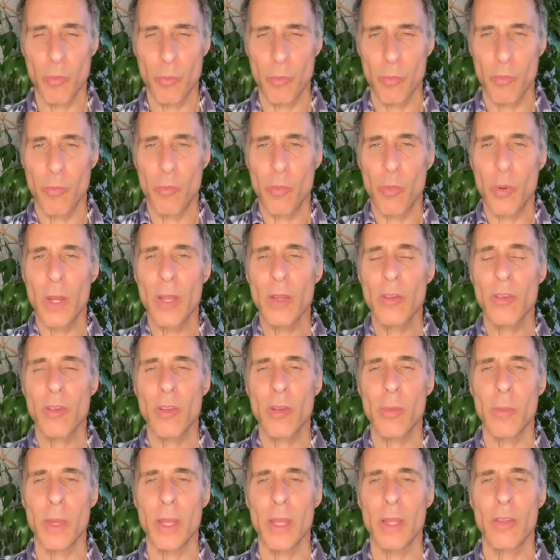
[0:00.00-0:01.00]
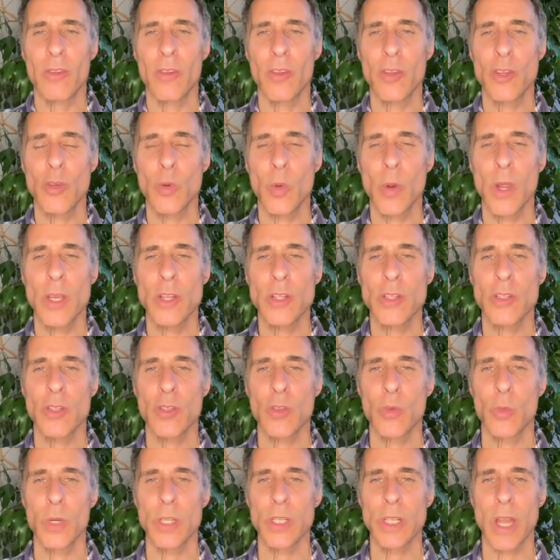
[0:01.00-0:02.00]
brings to me situations
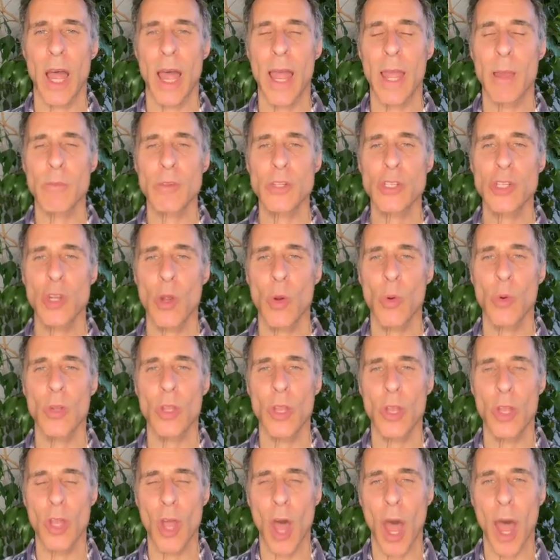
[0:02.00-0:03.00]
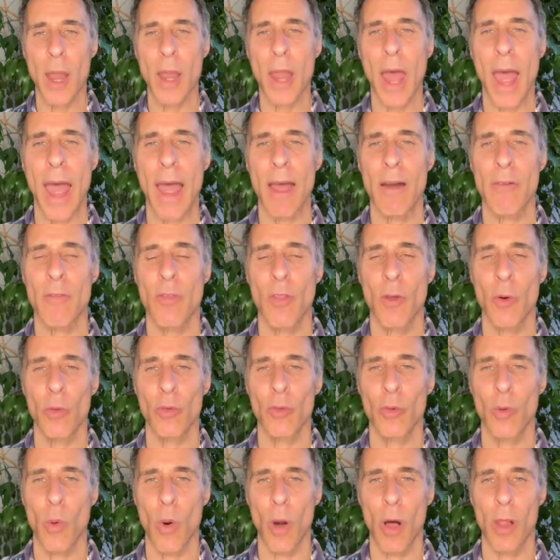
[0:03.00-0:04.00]
in which I'm shown to not have
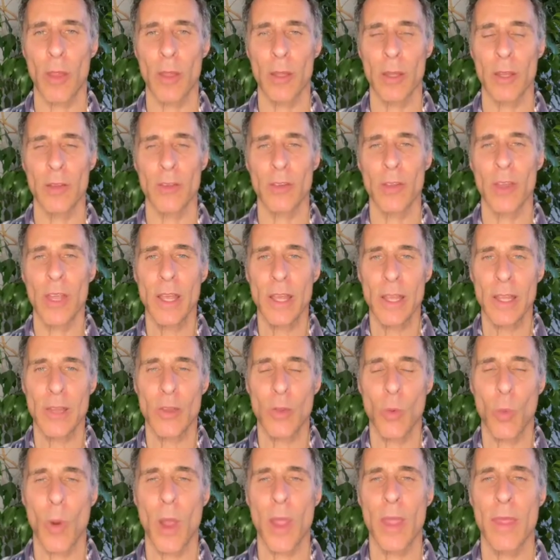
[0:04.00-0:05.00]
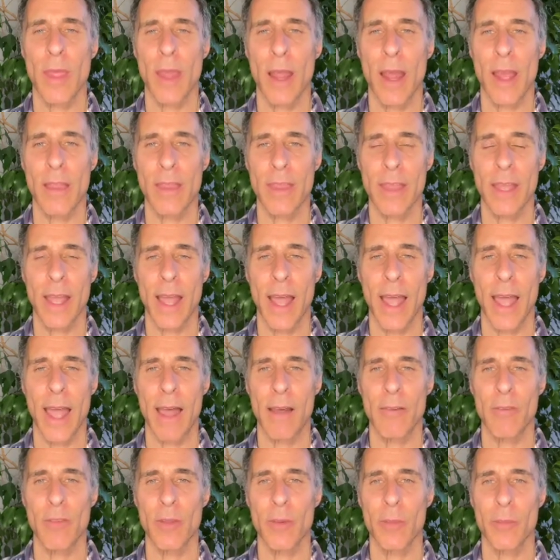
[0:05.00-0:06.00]
those qualities the way that I think I
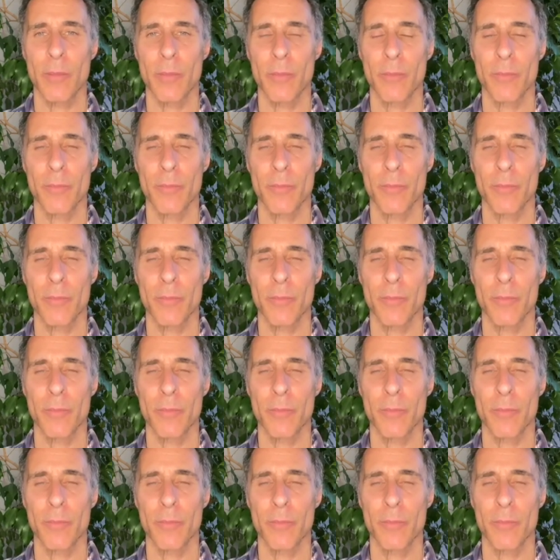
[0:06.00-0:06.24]
have them.